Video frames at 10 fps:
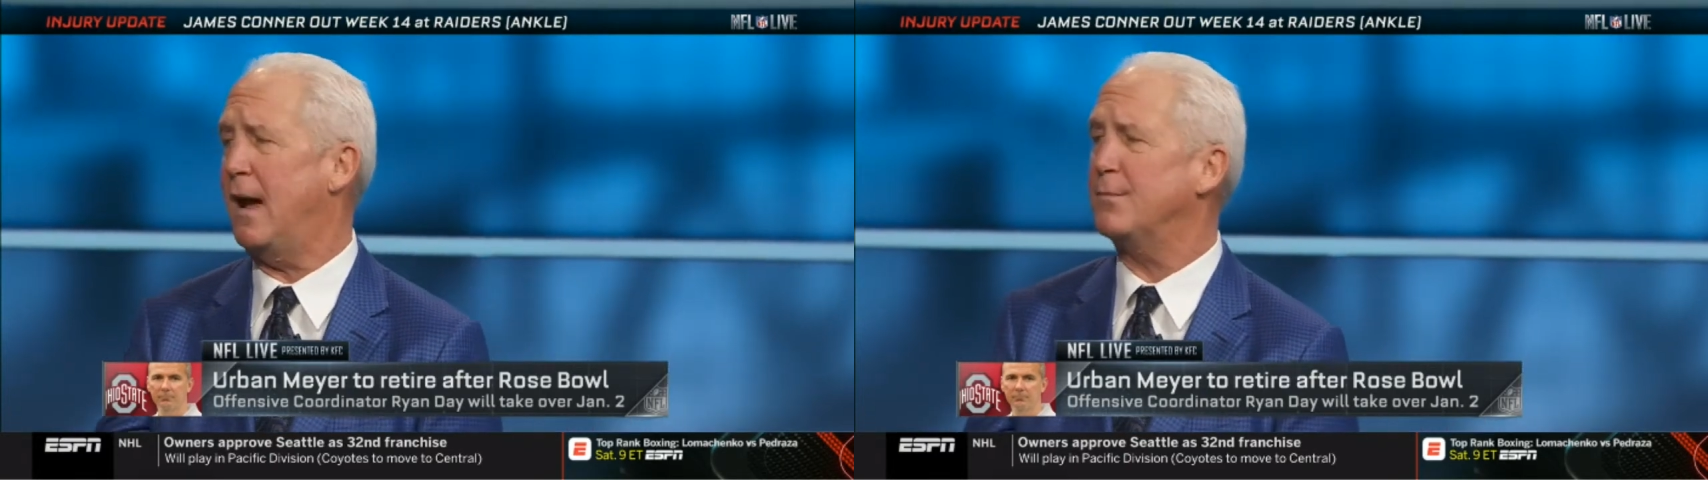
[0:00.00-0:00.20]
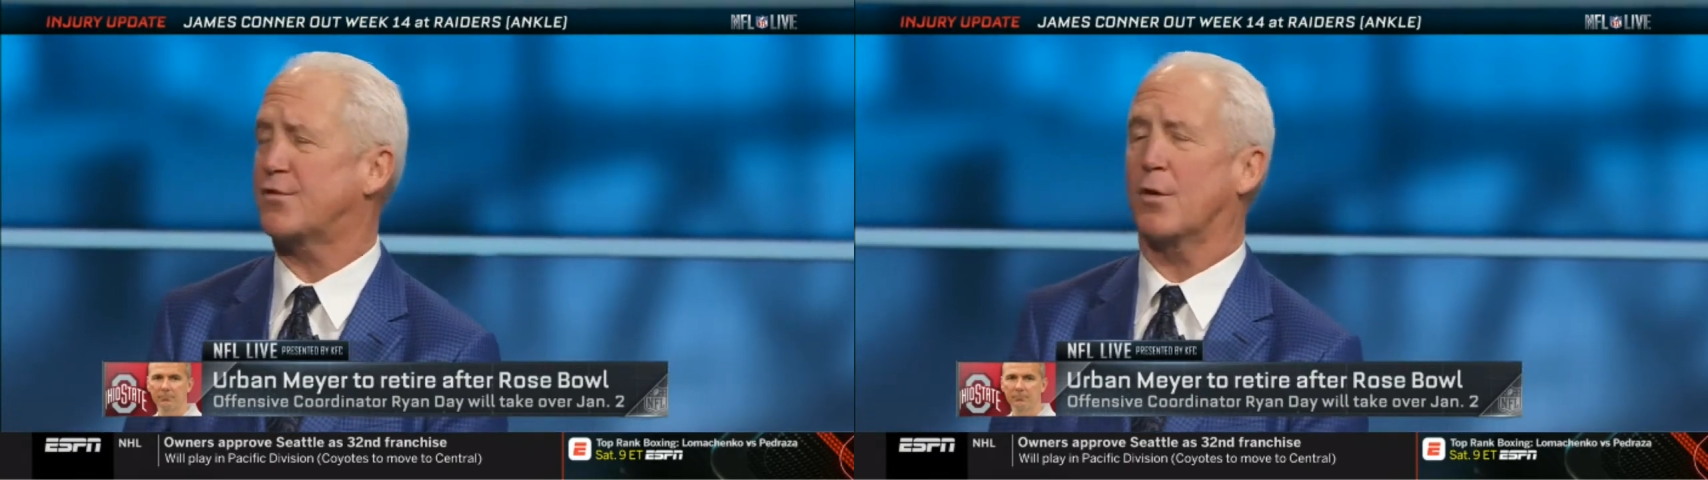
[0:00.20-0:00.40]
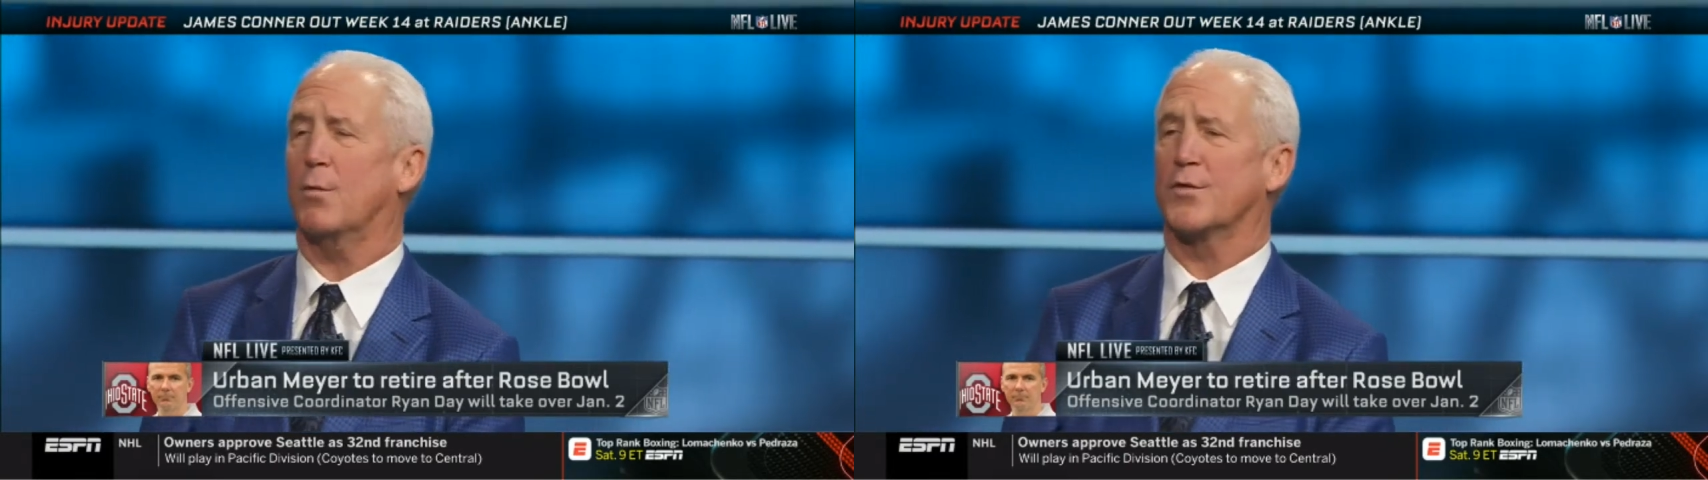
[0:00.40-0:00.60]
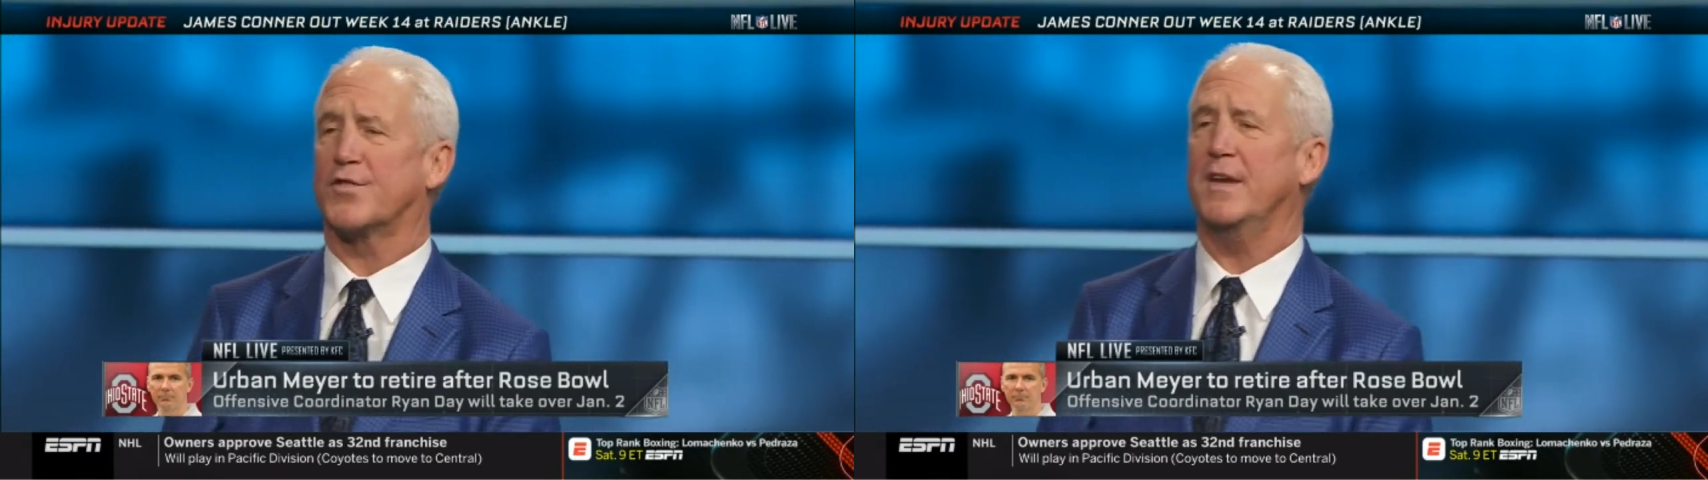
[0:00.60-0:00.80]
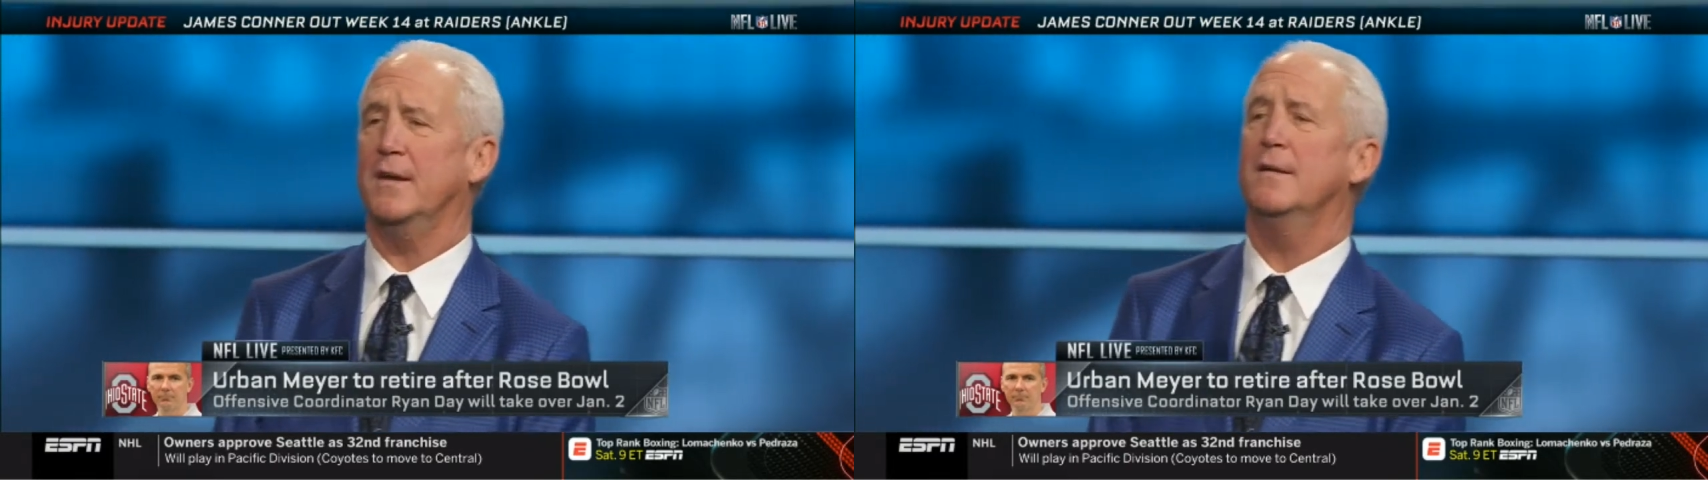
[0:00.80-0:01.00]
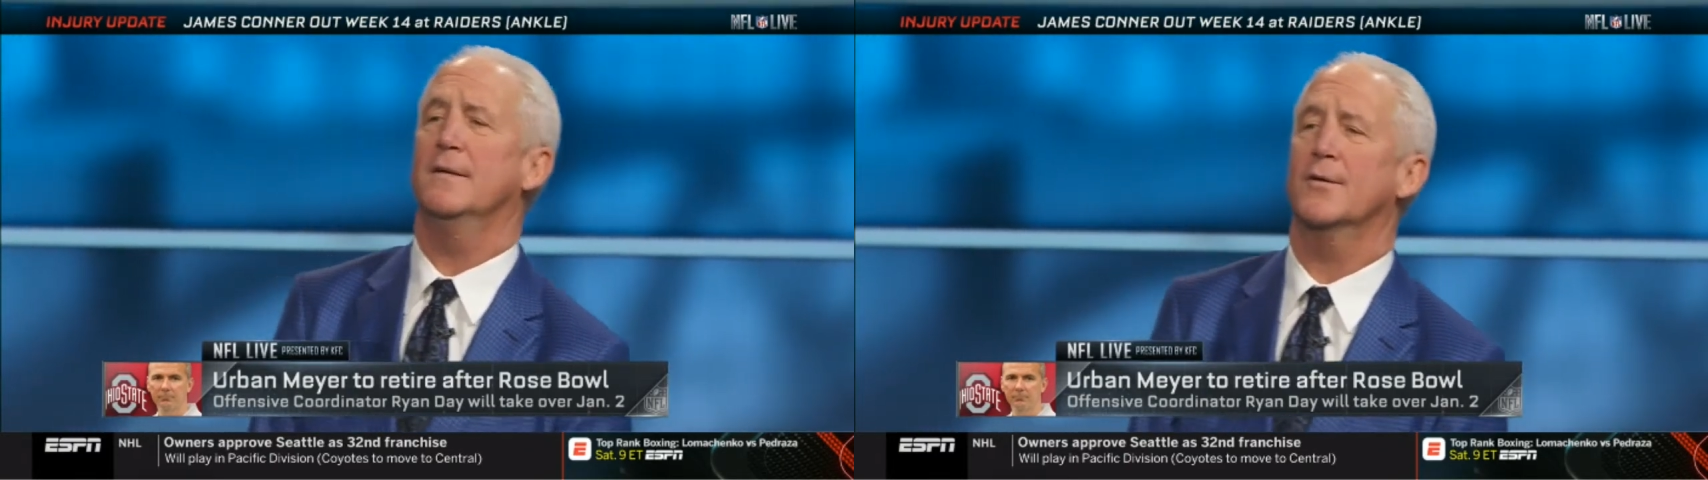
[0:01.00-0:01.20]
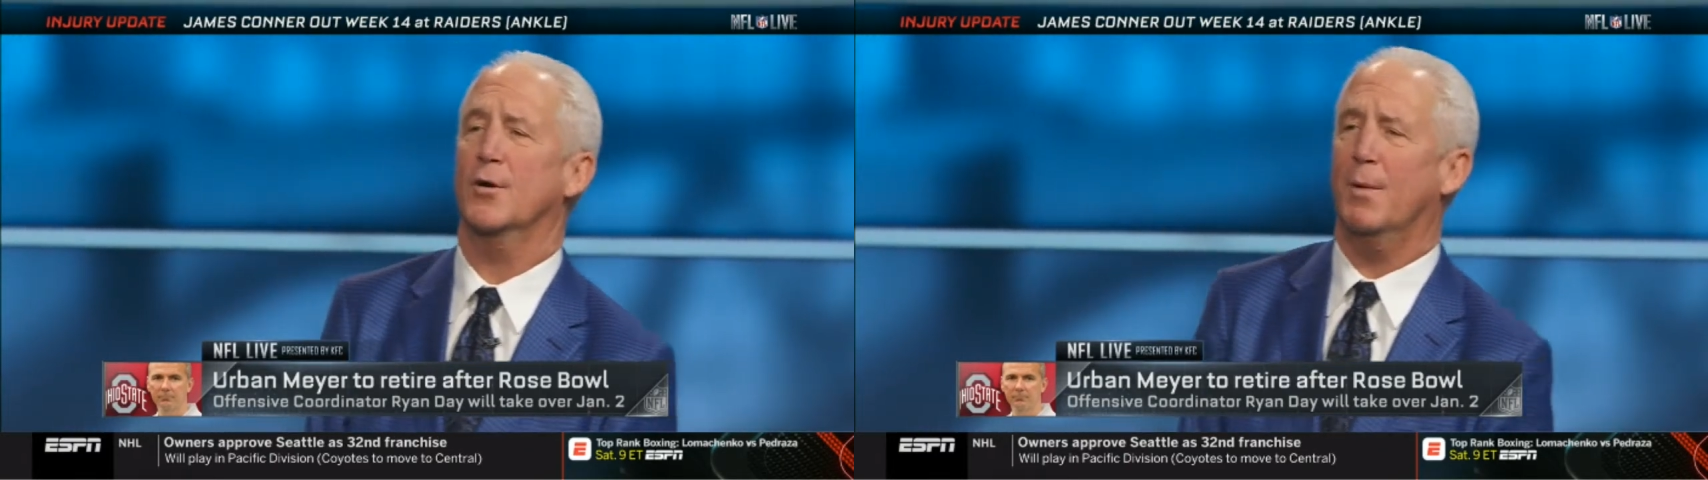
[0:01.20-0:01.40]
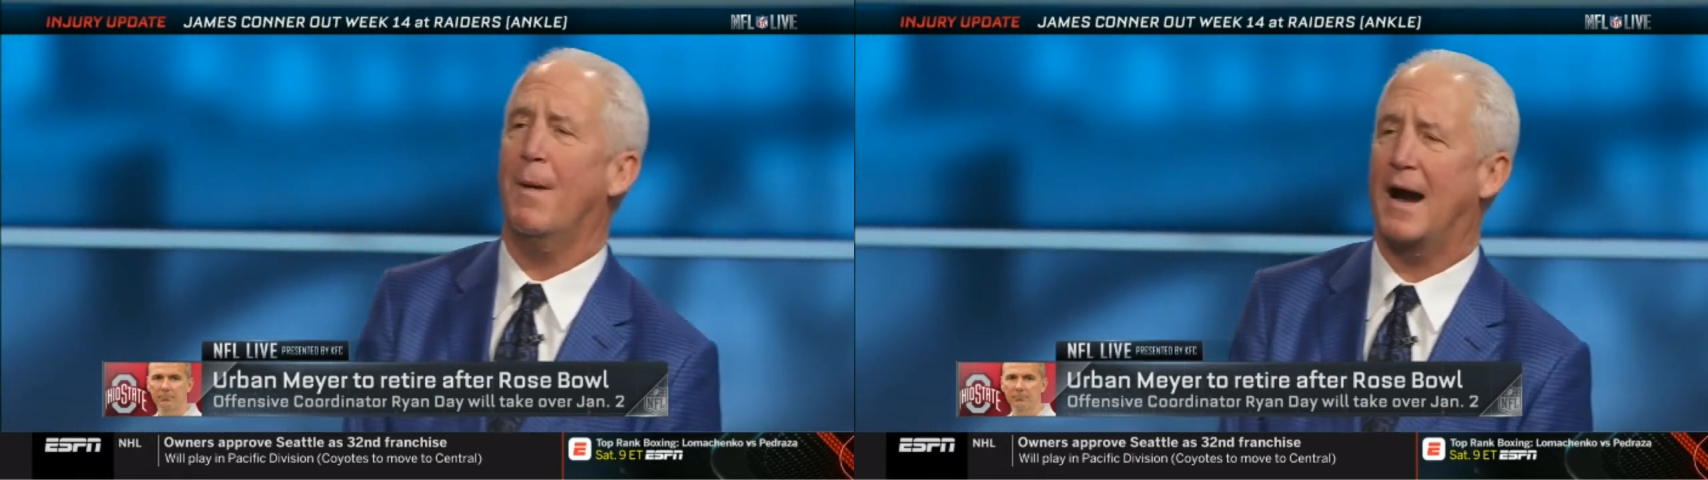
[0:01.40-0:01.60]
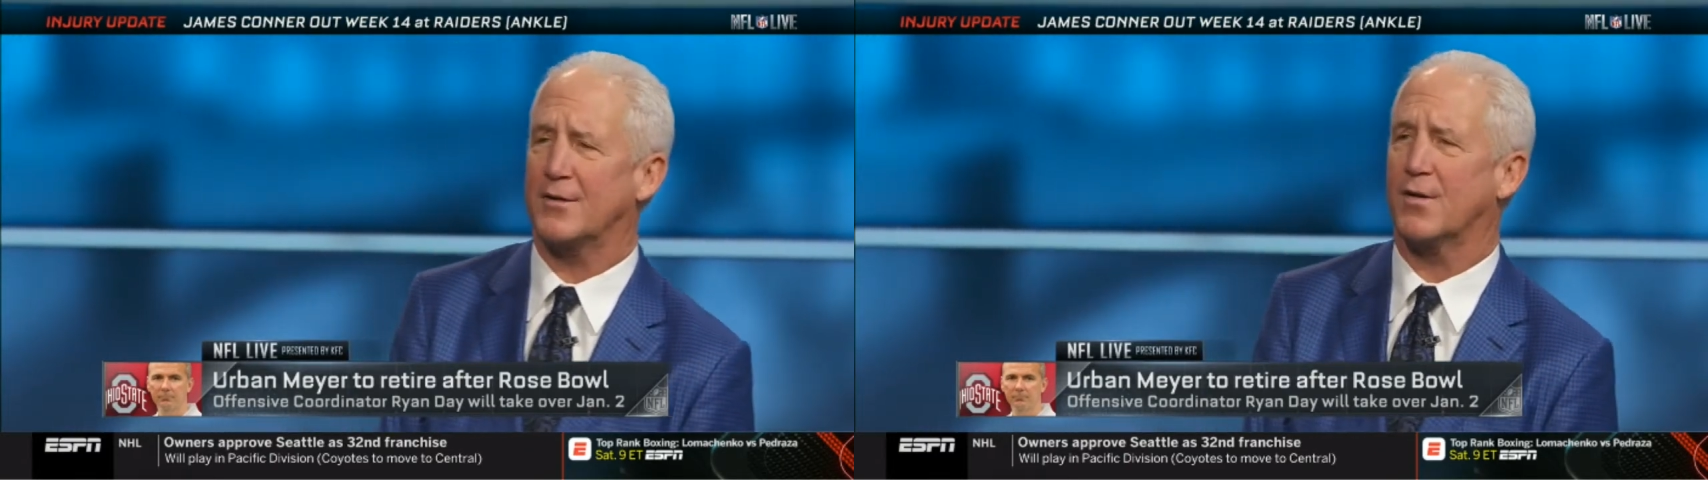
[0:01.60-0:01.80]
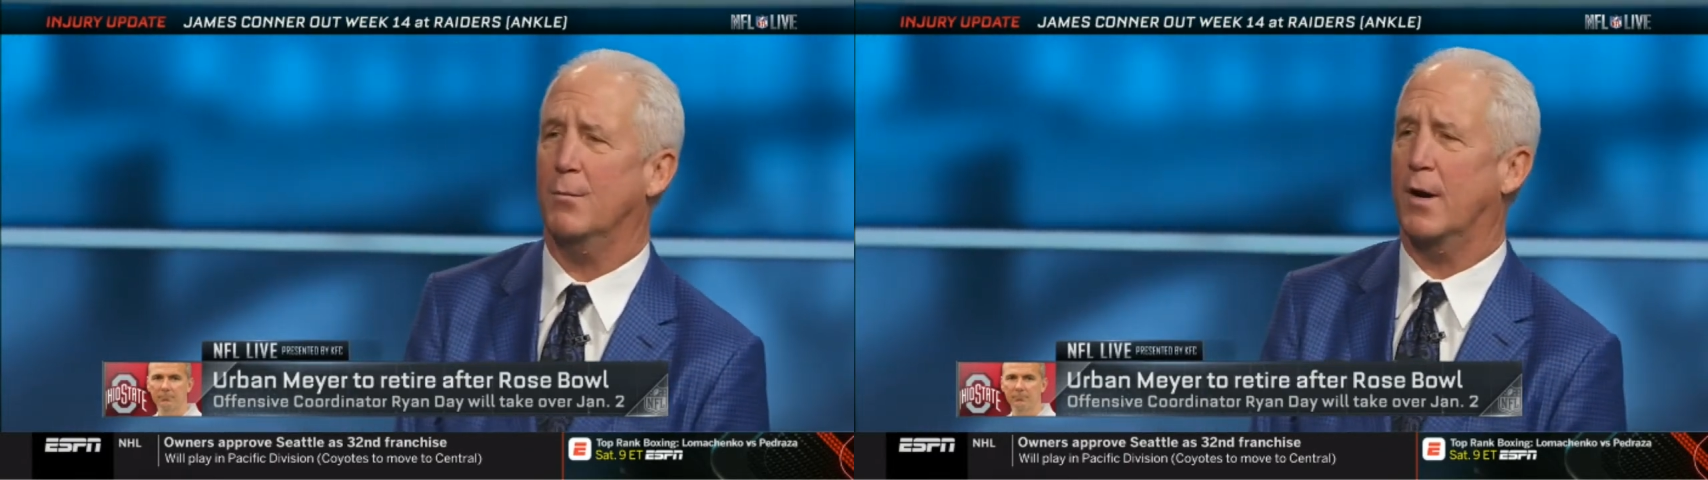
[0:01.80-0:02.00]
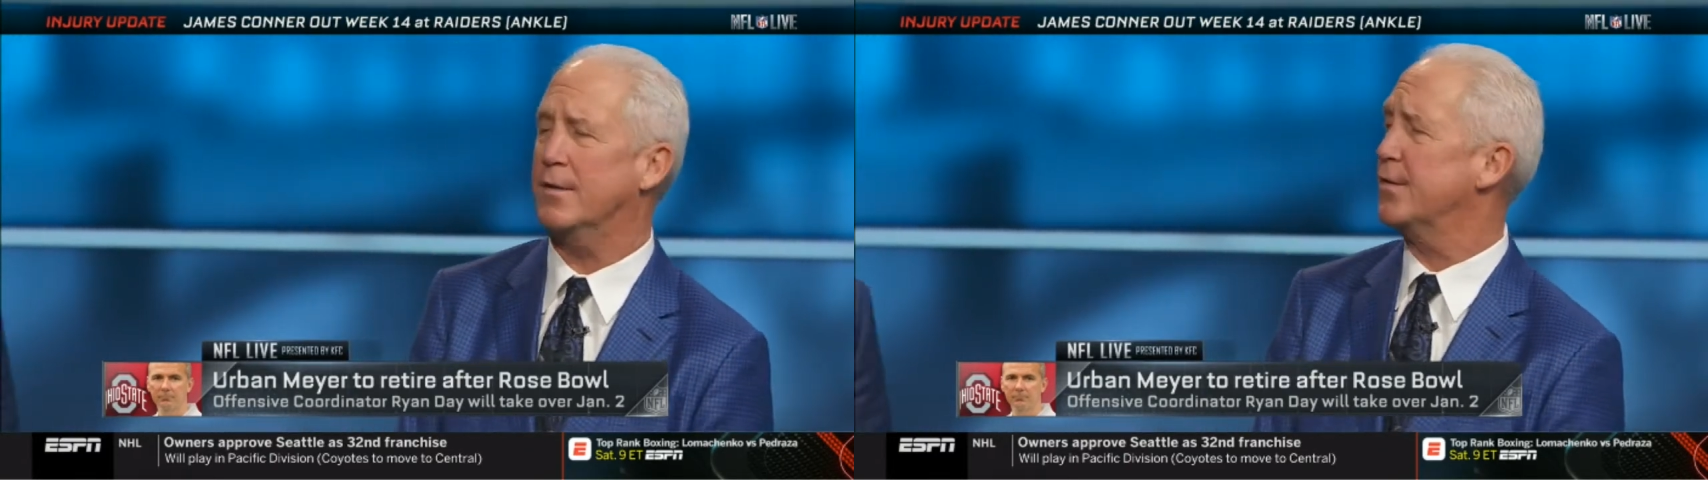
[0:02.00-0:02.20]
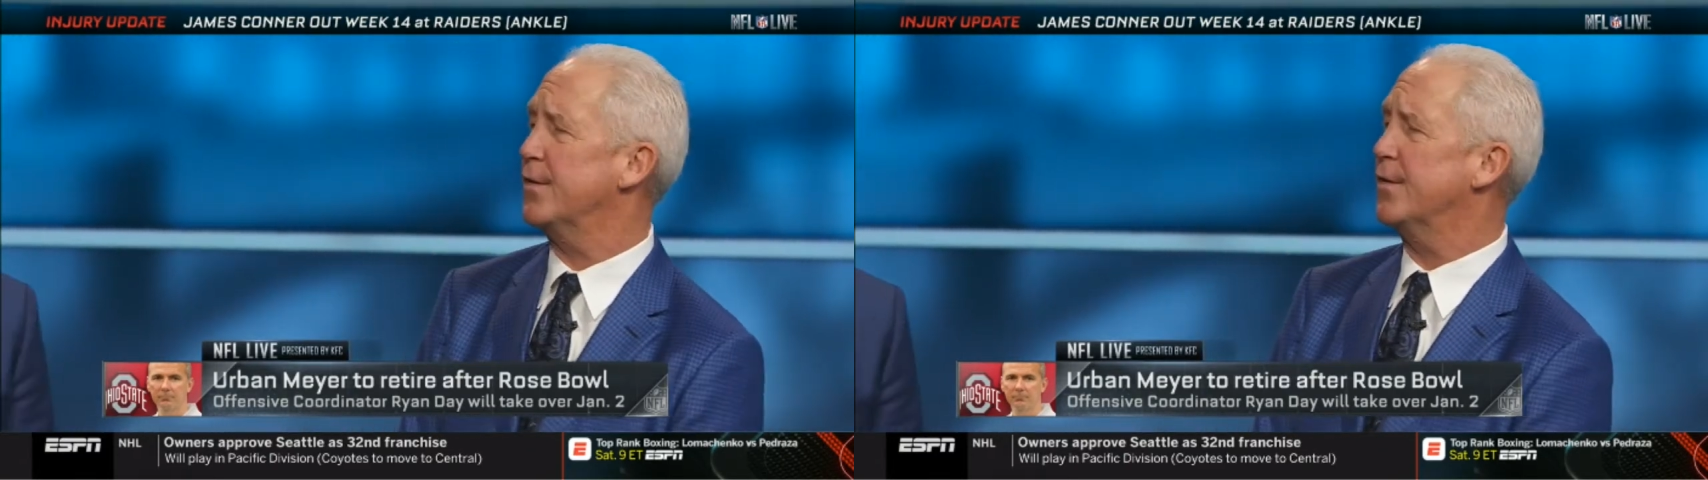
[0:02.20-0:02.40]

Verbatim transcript: I'm sure we'll see Urban Meyer somewhere